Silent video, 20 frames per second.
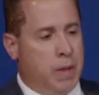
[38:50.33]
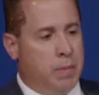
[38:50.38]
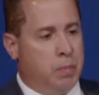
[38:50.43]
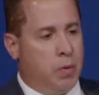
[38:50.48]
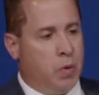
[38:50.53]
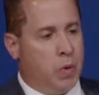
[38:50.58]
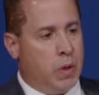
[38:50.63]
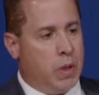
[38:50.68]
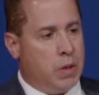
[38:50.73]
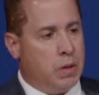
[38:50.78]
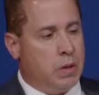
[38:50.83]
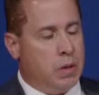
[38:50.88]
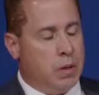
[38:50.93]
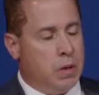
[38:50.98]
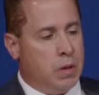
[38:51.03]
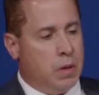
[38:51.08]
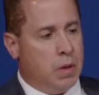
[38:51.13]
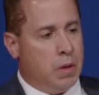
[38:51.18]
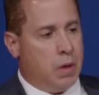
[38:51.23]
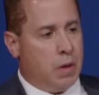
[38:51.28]
people in.
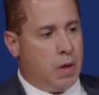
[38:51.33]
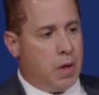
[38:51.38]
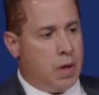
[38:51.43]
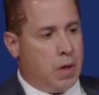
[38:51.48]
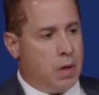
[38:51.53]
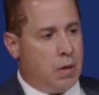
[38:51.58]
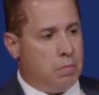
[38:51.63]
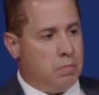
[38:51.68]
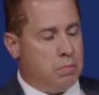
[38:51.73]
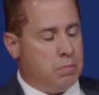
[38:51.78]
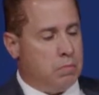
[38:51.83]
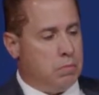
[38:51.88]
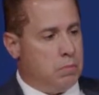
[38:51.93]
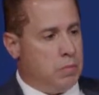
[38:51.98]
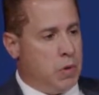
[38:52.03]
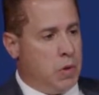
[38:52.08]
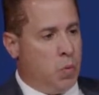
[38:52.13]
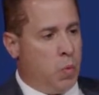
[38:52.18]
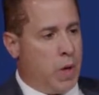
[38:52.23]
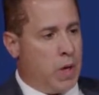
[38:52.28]

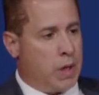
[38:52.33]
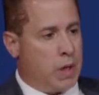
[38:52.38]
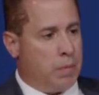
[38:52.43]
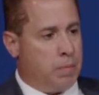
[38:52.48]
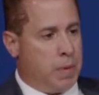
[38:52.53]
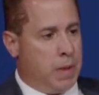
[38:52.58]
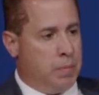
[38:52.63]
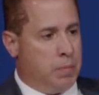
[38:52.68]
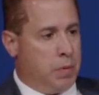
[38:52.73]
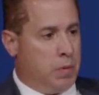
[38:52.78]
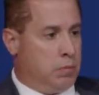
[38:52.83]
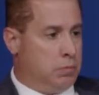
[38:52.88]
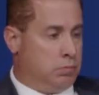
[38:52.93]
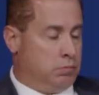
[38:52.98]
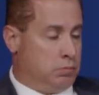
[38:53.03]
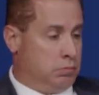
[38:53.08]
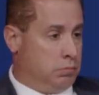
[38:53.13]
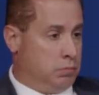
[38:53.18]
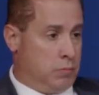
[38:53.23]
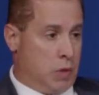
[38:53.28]
You want to get
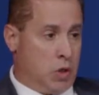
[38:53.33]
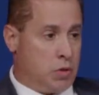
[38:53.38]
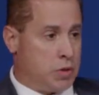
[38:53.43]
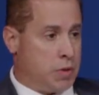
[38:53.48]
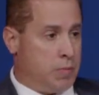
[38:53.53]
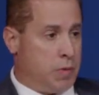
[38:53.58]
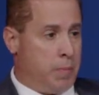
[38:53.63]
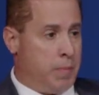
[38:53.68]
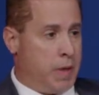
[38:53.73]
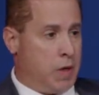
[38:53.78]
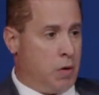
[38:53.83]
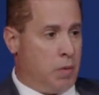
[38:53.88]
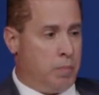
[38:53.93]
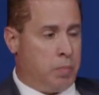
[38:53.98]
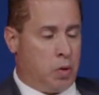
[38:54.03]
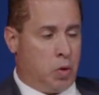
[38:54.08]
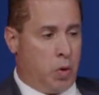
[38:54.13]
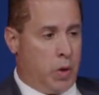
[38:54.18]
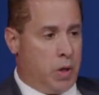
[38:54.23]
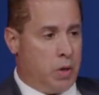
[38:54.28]
people. Some of the bigger
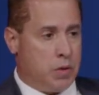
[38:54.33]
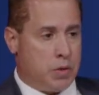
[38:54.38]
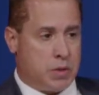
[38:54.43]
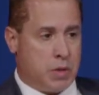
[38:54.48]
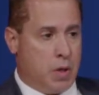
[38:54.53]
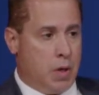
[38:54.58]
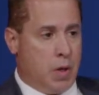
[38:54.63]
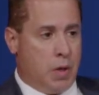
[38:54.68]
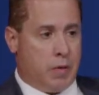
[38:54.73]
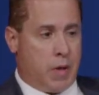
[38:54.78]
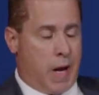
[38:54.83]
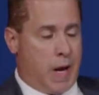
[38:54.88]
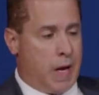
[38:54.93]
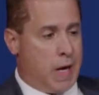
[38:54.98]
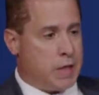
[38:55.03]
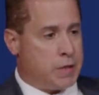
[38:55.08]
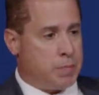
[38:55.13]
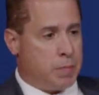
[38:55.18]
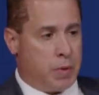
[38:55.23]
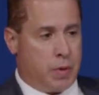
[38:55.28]
employers, the
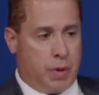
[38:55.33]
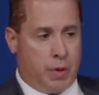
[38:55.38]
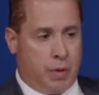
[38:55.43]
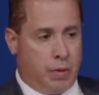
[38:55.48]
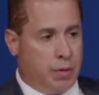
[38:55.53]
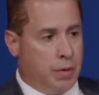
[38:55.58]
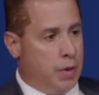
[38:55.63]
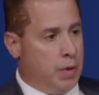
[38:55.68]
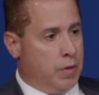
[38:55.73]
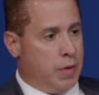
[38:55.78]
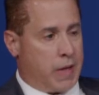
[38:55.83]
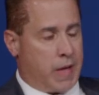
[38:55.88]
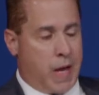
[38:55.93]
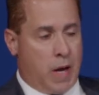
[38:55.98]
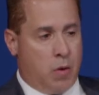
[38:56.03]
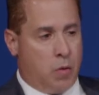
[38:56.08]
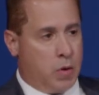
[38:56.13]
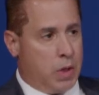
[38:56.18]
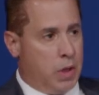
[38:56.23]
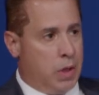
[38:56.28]
hospital, the
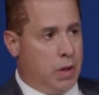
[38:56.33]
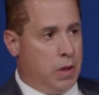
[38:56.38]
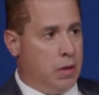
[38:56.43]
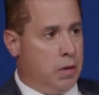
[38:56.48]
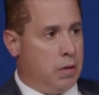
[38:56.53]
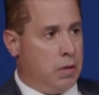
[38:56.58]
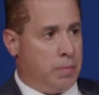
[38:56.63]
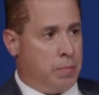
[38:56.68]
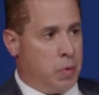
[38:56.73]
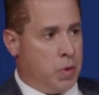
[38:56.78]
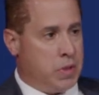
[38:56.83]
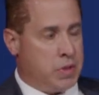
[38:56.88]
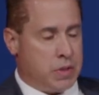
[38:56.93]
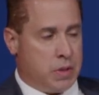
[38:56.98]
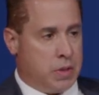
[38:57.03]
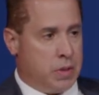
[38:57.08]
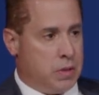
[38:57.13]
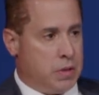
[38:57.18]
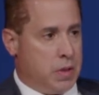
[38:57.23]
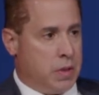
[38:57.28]
county, the
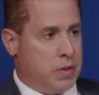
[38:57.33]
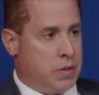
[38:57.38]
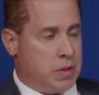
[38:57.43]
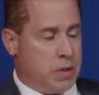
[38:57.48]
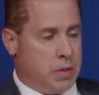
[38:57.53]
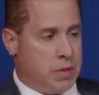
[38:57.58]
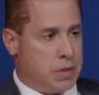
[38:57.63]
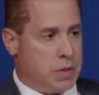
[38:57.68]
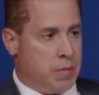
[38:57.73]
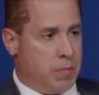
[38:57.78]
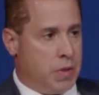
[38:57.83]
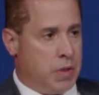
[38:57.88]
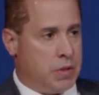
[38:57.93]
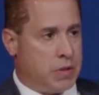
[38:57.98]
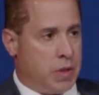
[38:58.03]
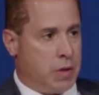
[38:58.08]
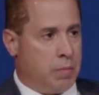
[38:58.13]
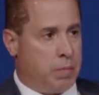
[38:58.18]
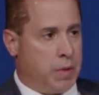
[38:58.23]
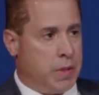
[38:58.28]
prison, and some of
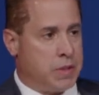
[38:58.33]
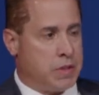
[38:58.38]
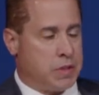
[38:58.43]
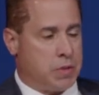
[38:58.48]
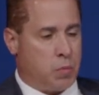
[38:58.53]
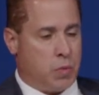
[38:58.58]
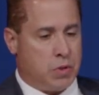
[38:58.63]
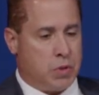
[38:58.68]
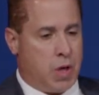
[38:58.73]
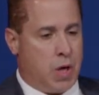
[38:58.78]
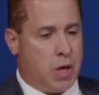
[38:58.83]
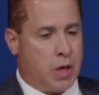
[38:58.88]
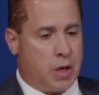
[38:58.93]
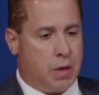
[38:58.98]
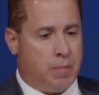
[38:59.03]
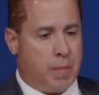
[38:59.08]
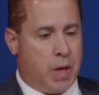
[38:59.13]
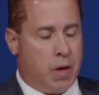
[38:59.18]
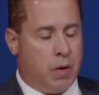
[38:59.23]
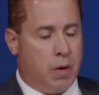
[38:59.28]
these other places that we're
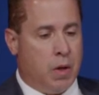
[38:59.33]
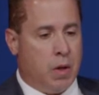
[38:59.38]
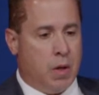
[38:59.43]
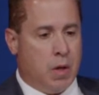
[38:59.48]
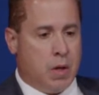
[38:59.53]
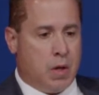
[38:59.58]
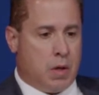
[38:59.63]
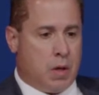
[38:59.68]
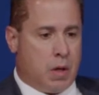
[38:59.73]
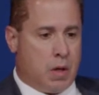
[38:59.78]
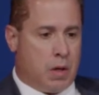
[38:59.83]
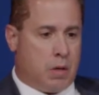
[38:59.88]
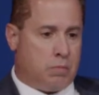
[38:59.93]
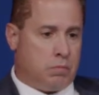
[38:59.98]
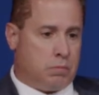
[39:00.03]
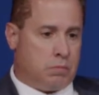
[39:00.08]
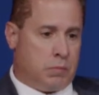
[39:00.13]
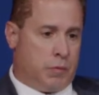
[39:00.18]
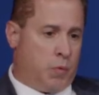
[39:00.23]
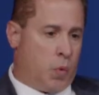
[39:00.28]
talking about.
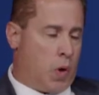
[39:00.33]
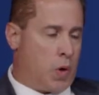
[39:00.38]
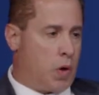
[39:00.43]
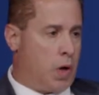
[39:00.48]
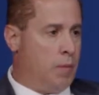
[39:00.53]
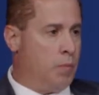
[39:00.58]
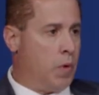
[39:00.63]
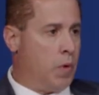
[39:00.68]
If you want to